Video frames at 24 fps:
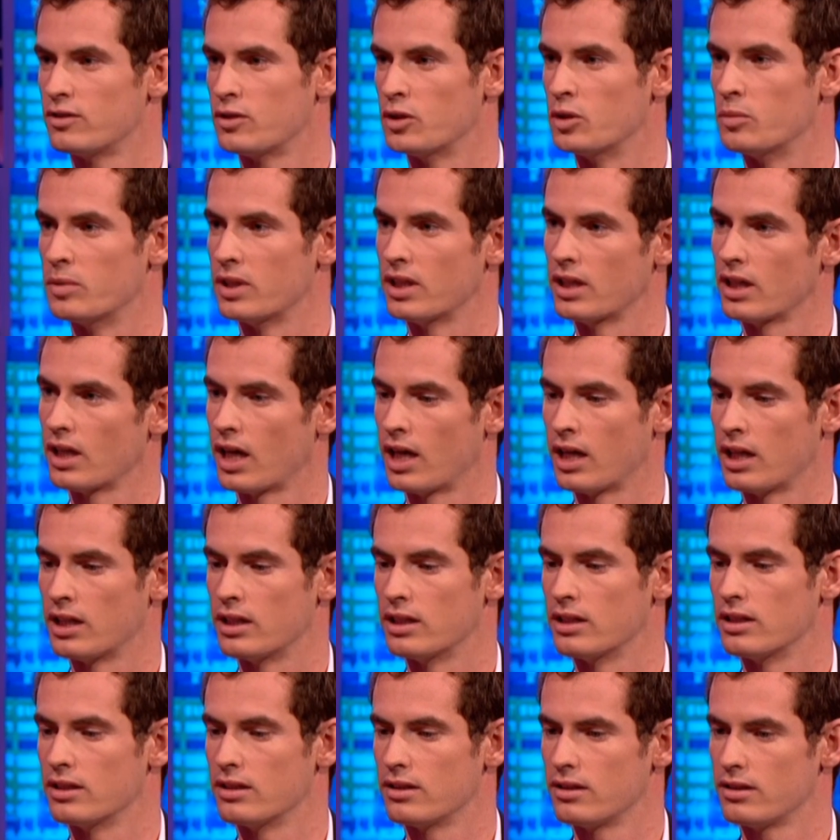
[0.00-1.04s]
to me,
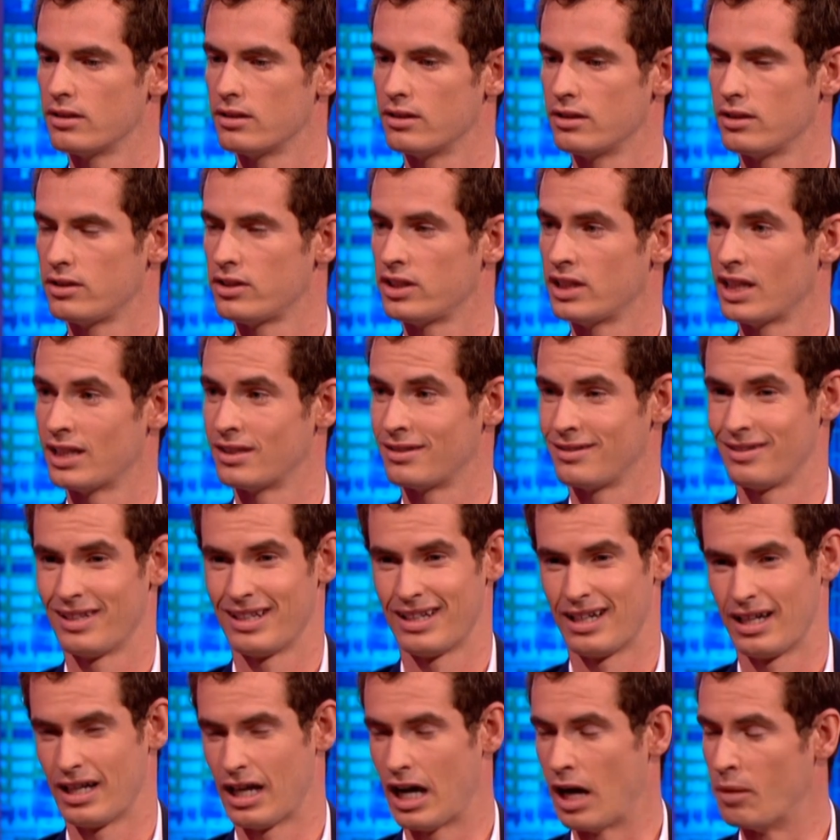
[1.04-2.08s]
and she has
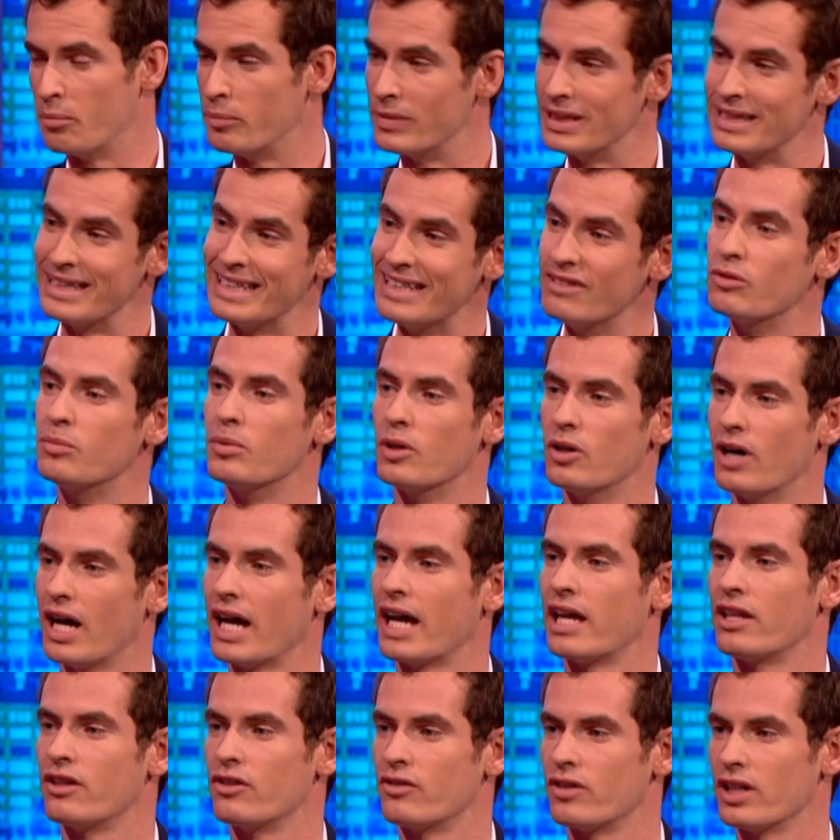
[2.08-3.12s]
unbelievable
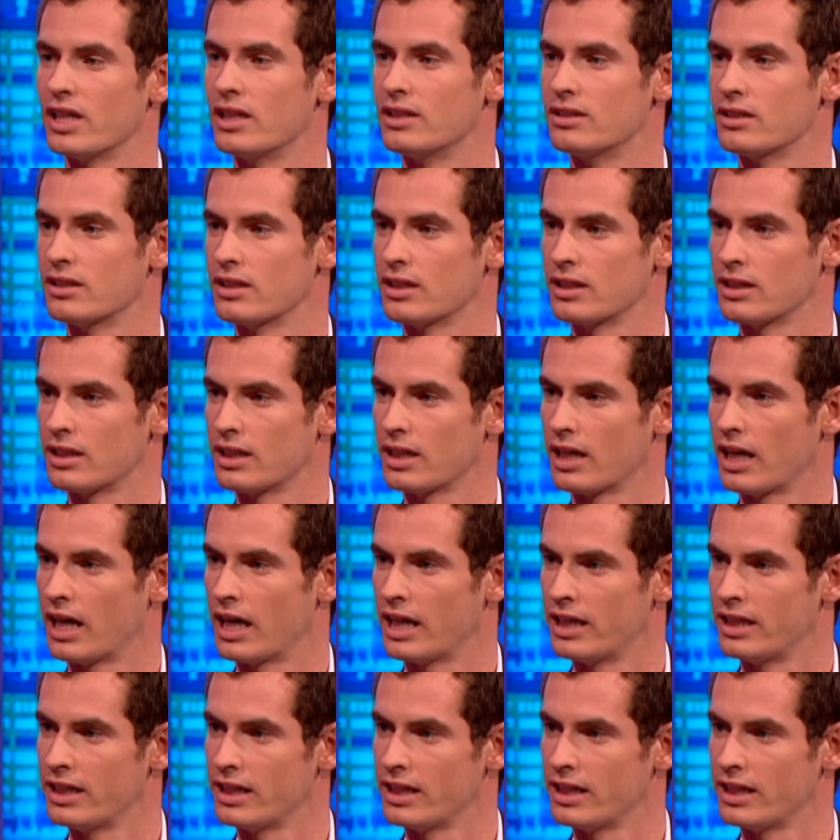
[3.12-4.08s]
handwriting. What